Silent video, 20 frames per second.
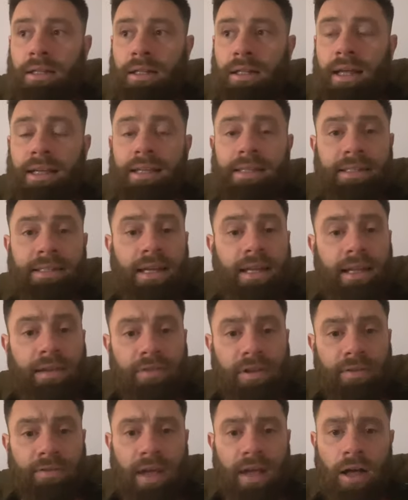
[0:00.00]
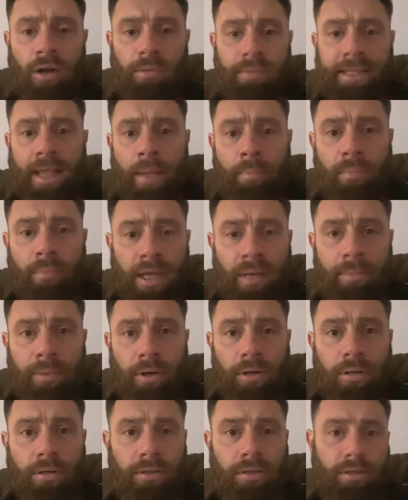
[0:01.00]
like I said, even if I help 10
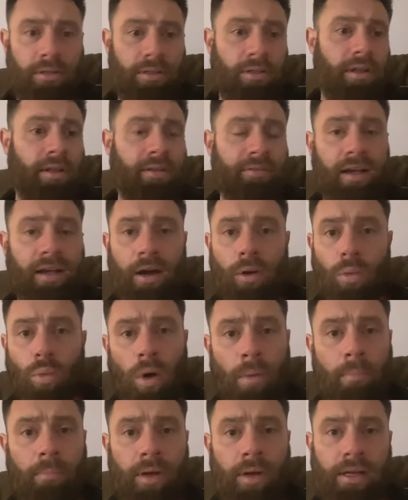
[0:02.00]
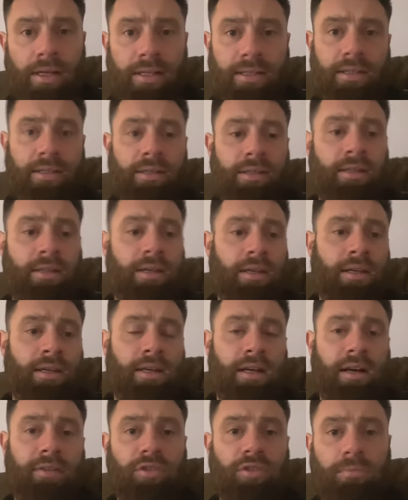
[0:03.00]
people, if I help one person,
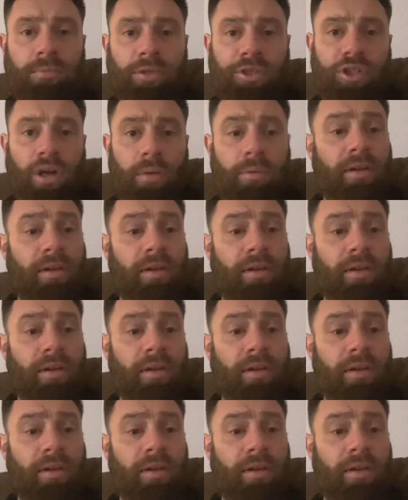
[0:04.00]
I've done my job.